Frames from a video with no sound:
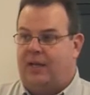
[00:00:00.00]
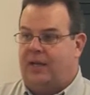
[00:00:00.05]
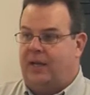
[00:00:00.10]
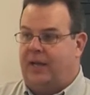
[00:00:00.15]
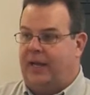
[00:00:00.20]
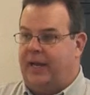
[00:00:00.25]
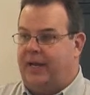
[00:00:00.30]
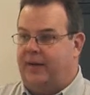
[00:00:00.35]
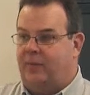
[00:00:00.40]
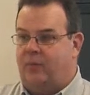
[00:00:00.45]

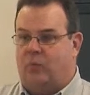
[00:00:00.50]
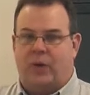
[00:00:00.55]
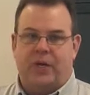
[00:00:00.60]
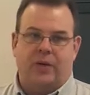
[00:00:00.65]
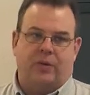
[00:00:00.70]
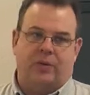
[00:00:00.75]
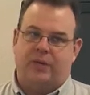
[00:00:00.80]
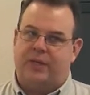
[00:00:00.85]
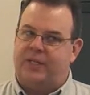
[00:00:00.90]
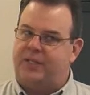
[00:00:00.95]
And we
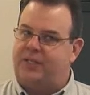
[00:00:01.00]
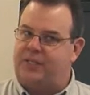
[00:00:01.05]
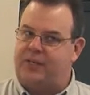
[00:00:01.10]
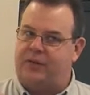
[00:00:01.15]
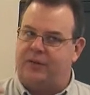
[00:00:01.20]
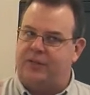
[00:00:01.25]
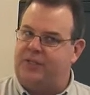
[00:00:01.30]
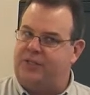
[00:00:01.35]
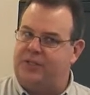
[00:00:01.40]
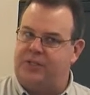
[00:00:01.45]
don't
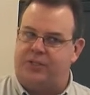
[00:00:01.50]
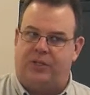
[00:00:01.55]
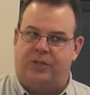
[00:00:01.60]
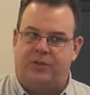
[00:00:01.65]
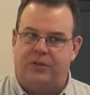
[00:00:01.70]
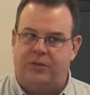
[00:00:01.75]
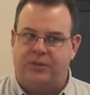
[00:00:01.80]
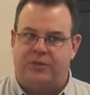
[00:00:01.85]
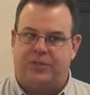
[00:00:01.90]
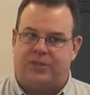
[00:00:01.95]
necessarily just
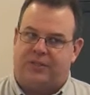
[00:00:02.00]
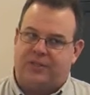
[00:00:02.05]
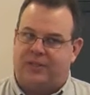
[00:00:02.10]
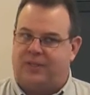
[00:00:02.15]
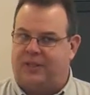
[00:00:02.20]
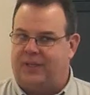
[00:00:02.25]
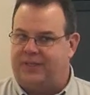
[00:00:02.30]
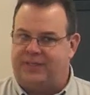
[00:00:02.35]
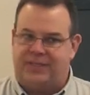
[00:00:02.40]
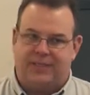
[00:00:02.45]
use,
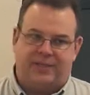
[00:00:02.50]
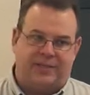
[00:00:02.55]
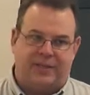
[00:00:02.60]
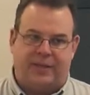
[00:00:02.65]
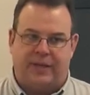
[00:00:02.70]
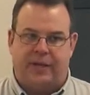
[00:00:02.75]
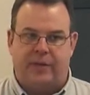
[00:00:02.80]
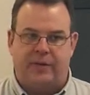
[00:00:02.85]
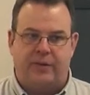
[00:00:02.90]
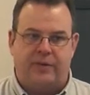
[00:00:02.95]

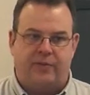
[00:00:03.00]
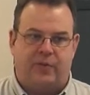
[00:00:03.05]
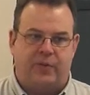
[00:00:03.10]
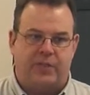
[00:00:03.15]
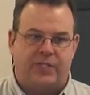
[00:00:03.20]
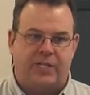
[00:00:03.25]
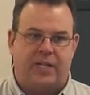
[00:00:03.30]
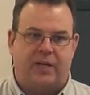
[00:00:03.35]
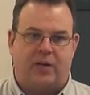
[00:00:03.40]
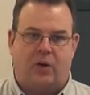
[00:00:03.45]
for
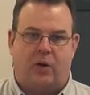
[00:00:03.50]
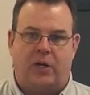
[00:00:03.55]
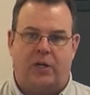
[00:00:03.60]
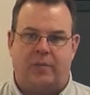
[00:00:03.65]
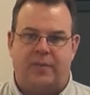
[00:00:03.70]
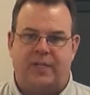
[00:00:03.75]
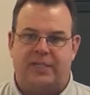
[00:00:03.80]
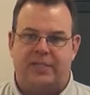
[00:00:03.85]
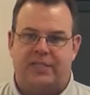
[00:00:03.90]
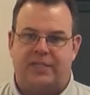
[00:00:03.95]
sake of
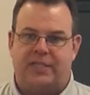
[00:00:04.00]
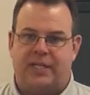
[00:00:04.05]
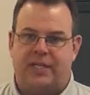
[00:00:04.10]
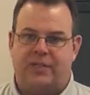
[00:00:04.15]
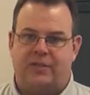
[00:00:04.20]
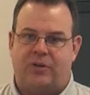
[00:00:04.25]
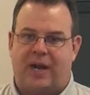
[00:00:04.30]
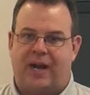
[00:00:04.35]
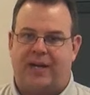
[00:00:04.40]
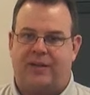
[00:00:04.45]
argument, let's say
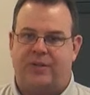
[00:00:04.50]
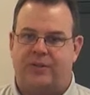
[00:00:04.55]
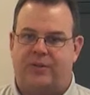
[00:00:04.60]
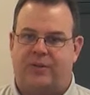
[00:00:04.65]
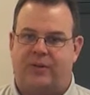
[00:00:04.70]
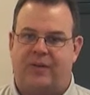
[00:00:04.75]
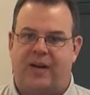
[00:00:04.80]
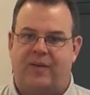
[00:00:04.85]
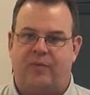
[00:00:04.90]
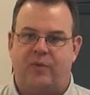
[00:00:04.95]
tractors
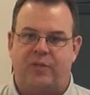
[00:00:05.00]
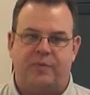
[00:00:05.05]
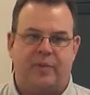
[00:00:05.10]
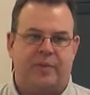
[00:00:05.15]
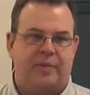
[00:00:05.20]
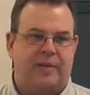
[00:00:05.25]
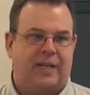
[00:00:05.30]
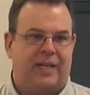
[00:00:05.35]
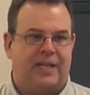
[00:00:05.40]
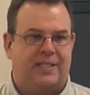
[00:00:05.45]
on average
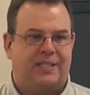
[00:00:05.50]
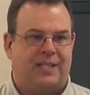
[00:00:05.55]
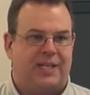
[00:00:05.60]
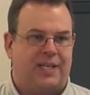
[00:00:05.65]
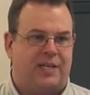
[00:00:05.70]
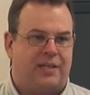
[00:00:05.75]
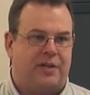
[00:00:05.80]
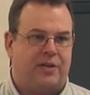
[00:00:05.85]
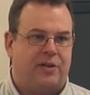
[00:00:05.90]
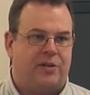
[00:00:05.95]
maybe last
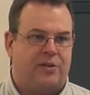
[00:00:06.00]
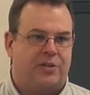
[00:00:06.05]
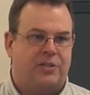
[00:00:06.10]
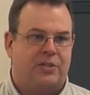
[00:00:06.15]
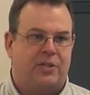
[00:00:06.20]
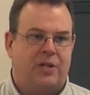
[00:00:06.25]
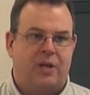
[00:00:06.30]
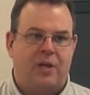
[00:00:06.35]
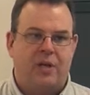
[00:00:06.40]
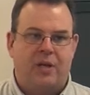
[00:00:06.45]
10
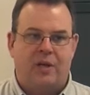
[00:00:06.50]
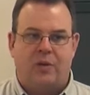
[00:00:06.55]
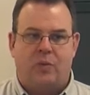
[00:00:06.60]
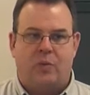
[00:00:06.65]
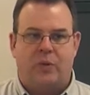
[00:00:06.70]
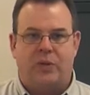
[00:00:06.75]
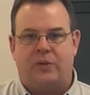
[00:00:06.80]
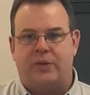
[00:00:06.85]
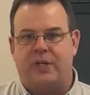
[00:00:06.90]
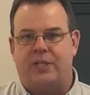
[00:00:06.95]
years.
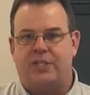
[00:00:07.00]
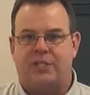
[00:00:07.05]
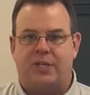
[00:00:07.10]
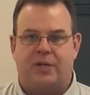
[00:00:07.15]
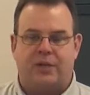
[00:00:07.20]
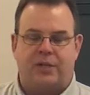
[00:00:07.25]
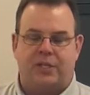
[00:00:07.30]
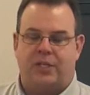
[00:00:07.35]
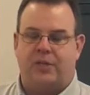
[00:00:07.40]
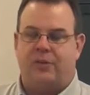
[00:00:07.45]
We don't
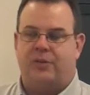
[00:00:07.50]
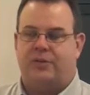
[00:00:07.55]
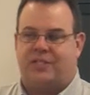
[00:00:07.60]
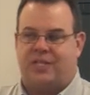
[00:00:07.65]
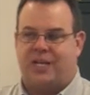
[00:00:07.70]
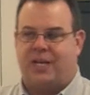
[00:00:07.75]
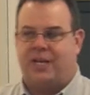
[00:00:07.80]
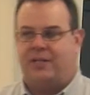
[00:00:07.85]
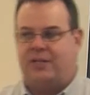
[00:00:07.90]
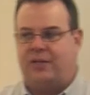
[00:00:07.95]
necessarily use
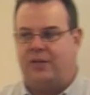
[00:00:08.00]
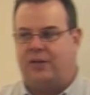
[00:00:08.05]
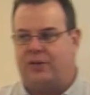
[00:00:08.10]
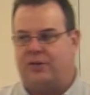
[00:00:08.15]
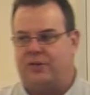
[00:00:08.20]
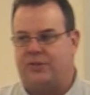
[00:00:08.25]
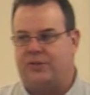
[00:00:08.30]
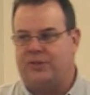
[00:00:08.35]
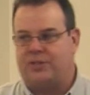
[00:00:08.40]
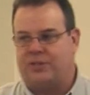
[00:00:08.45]
10
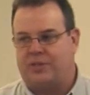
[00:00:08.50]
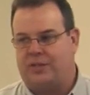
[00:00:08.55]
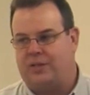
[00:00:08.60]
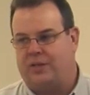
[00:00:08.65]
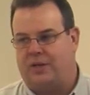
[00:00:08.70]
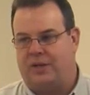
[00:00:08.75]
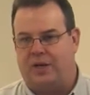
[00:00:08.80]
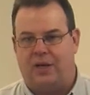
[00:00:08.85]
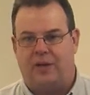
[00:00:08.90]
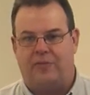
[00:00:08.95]
years
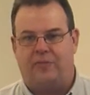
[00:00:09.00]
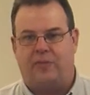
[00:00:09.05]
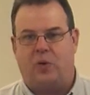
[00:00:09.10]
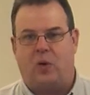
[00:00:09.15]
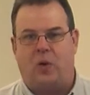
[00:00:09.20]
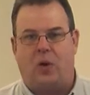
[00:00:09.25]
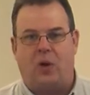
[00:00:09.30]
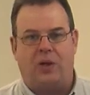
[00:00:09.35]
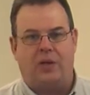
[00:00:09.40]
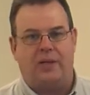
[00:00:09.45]
for
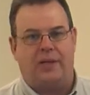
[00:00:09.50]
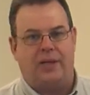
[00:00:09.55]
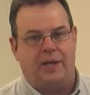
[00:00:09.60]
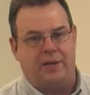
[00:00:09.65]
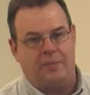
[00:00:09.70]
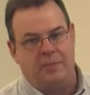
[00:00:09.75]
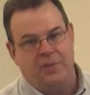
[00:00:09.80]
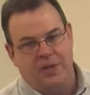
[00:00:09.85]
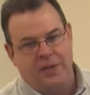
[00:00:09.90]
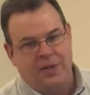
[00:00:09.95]
all of
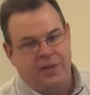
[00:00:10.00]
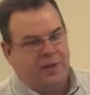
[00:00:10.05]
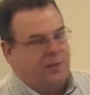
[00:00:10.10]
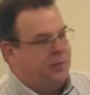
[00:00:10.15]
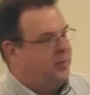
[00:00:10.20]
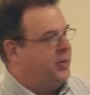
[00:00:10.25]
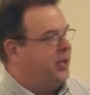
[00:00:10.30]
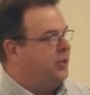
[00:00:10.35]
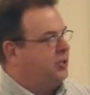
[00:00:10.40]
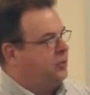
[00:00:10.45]
them,
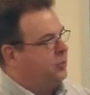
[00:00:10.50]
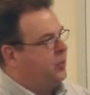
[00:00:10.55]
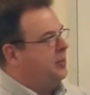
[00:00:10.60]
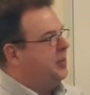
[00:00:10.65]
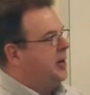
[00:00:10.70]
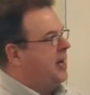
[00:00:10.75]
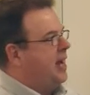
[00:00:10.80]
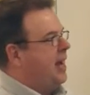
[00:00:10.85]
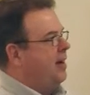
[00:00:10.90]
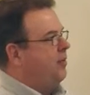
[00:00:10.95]
because we
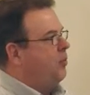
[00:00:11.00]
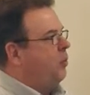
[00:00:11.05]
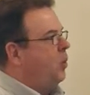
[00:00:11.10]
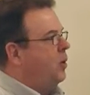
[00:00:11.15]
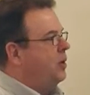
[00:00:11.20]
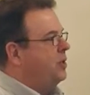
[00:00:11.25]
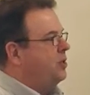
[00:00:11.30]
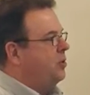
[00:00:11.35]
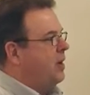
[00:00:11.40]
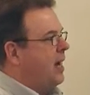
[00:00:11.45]
might have
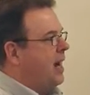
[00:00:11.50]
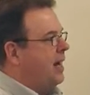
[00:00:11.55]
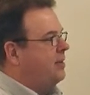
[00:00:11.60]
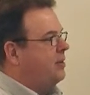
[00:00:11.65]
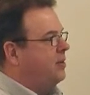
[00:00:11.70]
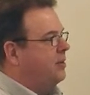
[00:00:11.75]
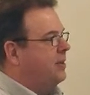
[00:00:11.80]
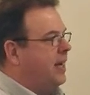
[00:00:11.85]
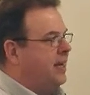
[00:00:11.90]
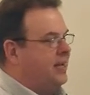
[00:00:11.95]
one
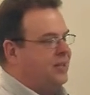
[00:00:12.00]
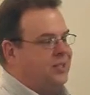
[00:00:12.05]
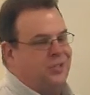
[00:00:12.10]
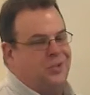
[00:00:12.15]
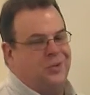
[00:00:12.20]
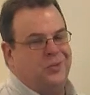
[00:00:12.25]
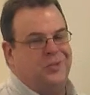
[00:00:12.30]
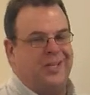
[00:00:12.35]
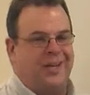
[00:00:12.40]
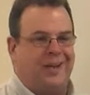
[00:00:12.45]
tractor that is
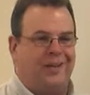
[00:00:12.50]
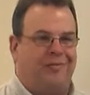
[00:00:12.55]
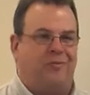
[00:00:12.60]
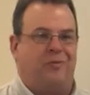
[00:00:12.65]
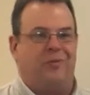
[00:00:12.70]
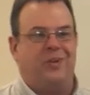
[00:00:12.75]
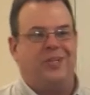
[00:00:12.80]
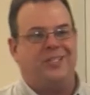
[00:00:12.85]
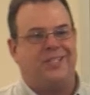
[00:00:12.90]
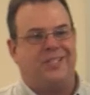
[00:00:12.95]
used
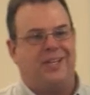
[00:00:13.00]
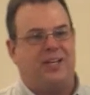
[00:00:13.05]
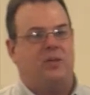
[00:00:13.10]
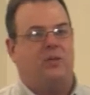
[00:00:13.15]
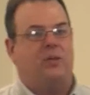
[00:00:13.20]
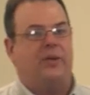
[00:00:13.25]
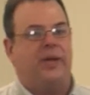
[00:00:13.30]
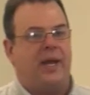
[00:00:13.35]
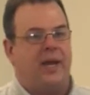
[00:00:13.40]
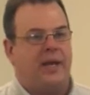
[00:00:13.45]
every
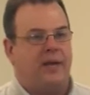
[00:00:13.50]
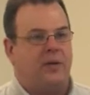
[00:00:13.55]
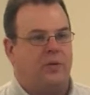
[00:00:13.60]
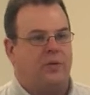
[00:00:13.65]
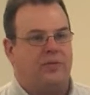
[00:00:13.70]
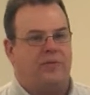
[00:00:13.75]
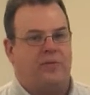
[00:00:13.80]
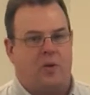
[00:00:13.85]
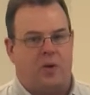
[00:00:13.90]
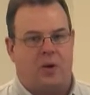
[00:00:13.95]
single day on
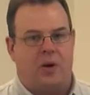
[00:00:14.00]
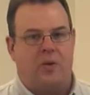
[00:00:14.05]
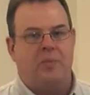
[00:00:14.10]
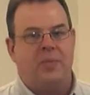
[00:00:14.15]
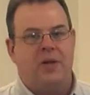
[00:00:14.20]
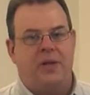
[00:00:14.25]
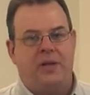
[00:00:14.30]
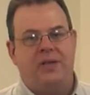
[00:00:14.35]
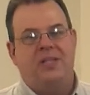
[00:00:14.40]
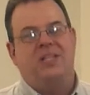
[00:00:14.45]
the farm
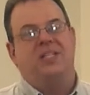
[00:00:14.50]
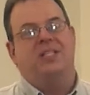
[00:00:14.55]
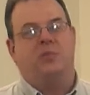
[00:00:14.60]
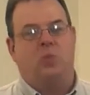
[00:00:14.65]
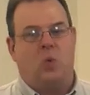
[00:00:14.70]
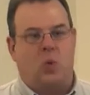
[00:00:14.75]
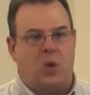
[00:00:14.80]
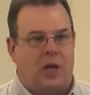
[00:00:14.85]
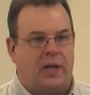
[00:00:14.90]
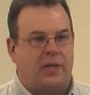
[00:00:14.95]
is
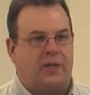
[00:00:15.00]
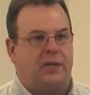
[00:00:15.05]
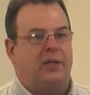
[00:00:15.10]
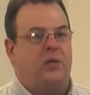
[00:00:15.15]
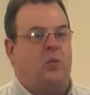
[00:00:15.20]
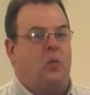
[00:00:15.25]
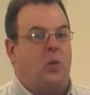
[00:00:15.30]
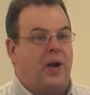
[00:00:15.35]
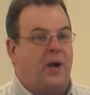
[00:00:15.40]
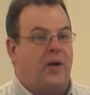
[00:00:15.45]
more likely
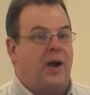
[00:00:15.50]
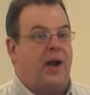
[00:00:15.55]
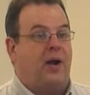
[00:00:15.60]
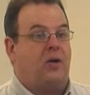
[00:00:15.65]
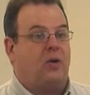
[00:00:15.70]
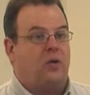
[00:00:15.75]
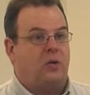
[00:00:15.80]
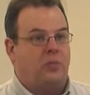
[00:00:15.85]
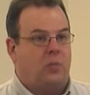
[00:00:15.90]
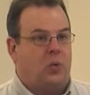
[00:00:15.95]
to wear
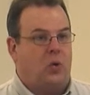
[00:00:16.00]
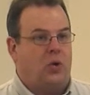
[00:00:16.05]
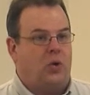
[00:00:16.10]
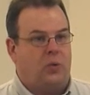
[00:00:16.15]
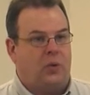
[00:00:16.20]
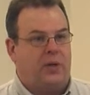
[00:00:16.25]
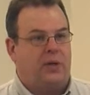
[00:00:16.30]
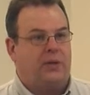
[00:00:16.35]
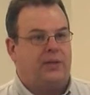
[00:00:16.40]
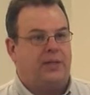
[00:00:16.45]
out more
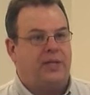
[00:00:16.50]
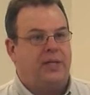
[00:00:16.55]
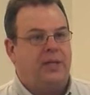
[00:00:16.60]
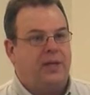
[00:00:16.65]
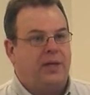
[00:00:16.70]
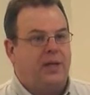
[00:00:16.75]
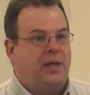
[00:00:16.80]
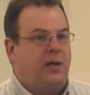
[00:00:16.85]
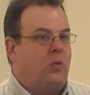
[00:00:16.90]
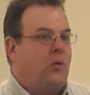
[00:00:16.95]
quickly,
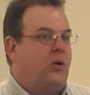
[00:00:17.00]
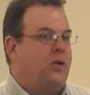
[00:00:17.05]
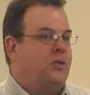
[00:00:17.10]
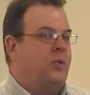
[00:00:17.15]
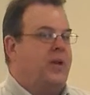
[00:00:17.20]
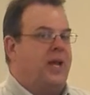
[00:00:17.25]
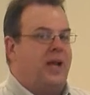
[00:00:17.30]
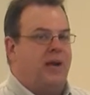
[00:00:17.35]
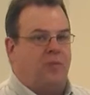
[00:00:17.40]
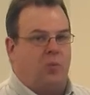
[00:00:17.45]
whereas
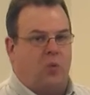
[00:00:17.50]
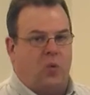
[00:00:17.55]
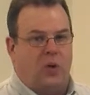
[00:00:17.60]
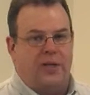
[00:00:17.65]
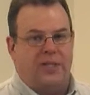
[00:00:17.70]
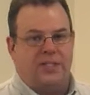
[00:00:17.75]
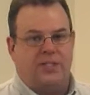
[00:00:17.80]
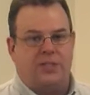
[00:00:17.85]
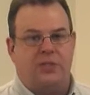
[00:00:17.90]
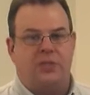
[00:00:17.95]
we have one
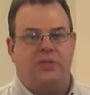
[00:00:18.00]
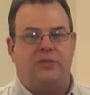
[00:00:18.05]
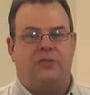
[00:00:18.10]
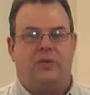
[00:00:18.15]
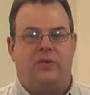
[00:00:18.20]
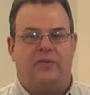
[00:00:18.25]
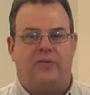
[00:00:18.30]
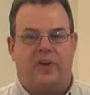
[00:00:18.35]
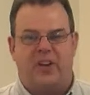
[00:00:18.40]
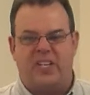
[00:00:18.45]
that's used
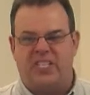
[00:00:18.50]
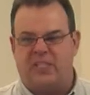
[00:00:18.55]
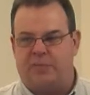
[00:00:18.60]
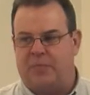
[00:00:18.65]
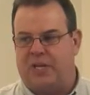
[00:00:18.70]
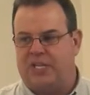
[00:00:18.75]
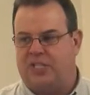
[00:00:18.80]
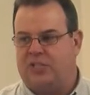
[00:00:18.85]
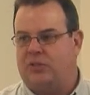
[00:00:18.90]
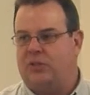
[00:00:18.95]
for a very
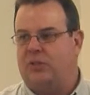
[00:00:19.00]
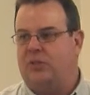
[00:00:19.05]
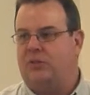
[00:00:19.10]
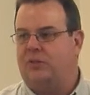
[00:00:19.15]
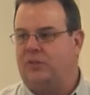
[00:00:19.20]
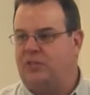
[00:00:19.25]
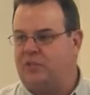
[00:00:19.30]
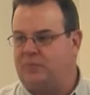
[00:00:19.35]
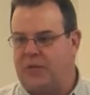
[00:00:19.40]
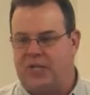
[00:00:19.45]

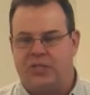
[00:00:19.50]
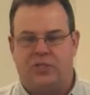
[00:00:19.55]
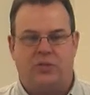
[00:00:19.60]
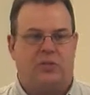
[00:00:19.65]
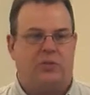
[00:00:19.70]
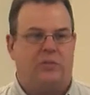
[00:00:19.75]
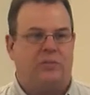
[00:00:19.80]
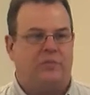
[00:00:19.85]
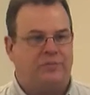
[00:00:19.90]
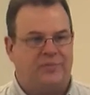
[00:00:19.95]

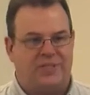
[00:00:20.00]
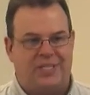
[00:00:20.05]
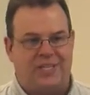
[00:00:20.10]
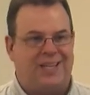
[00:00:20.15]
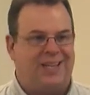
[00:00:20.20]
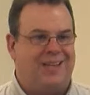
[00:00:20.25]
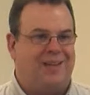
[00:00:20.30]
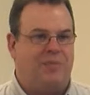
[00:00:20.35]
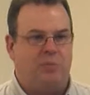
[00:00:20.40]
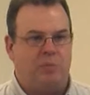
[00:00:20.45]

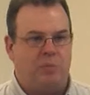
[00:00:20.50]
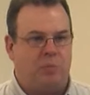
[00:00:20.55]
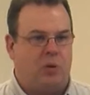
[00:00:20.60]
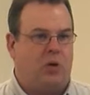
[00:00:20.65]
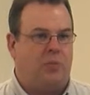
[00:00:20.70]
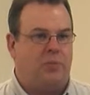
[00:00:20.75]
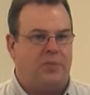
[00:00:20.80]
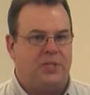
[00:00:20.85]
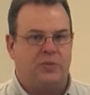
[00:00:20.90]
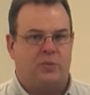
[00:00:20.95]
specialty
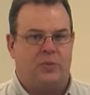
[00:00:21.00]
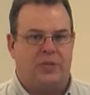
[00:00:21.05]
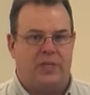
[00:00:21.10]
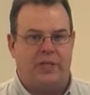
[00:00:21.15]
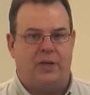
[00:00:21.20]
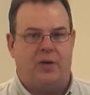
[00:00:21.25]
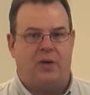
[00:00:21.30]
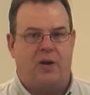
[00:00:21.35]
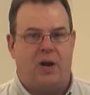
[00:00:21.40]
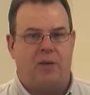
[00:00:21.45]
purpose
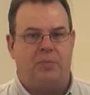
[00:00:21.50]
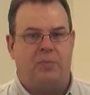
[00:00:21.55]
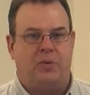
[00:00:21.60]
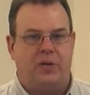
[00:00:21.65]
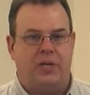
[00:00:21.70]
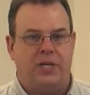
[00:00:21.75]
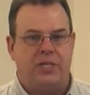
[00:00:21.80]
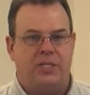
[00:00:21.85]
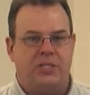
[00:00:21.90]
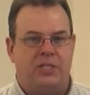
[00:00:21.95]
within our
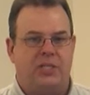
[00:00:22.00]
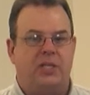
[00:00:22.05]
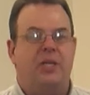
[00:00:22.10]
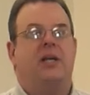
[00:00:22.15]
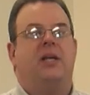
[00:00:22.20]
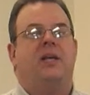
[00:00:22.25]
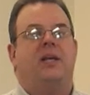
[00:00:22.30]
operation,